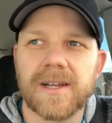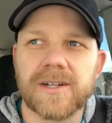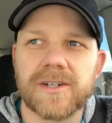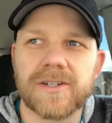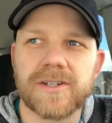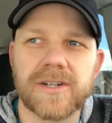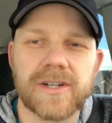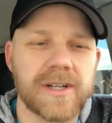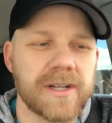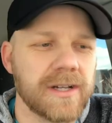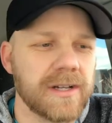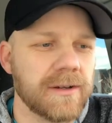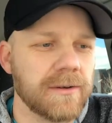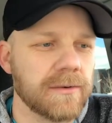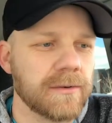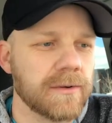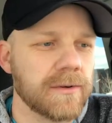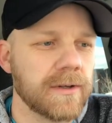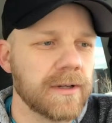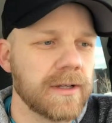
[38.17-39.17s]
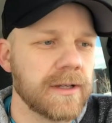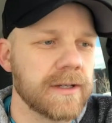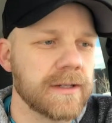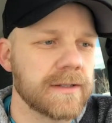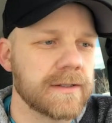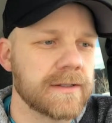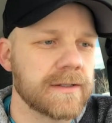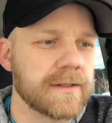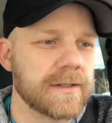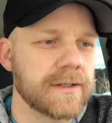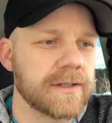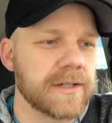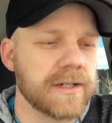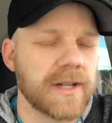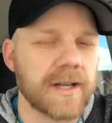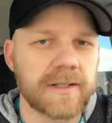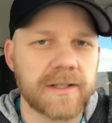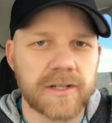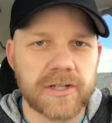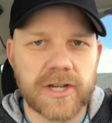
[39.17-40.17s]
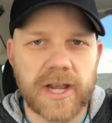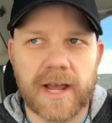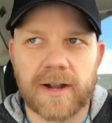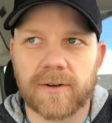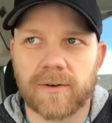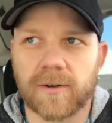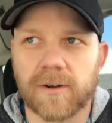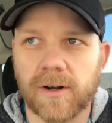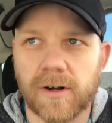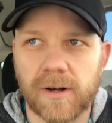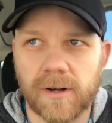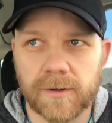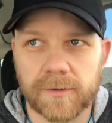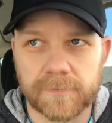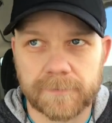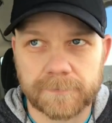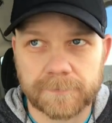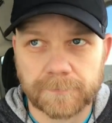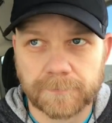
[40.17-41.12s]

She is she does a channel called